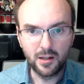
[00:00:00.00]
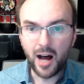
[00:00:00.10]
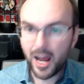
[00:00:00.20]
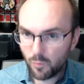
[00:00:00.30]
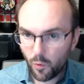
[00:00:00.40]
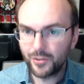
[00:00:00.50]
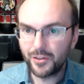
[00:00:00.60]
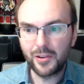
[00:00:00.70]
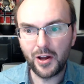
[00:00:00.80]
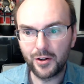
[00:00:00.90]
I warn
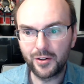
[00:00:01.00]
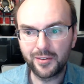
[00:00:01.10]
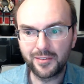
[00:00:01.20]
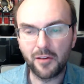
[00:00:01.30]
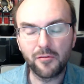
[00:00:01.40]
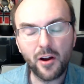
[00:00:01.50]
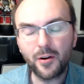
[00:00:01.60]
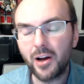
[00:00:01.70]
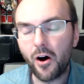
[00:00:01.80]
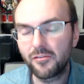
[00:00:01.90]
you though that
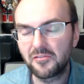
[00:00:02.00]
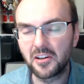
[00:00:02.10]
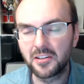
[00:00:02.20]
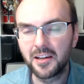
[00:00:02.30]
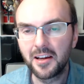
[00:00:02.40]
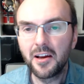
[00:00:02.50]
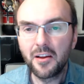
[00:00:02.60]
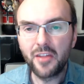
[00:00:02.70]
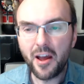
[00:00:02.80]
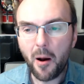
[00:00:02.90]
very often
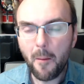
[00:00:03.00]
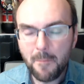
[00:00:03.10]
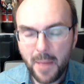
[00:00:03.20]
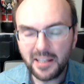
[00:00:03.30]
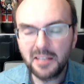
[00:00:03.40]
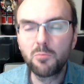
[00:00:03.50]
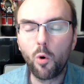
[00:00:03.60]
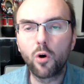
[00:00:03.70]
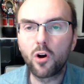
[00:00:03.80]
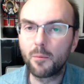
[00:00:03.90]
there are many
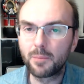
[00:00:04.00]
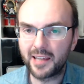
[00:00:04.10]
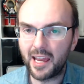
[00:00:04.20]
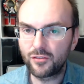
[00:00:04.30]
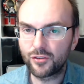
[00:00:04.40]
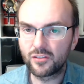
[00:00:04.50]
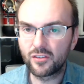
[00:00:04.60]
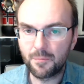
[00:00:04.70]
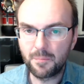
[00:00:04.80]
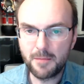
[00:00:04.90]
more complications
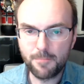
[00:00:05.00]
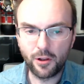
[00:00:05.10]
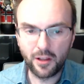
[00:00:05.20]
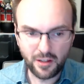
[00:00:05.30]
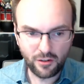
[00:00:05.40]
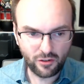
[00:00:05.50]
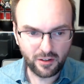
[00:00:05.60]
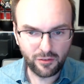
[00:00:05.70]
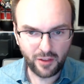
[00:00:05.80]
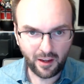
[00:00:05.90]
than people
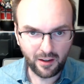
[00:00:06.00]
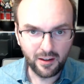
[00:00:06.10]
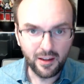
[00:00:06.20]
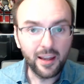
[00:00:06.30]
initially think.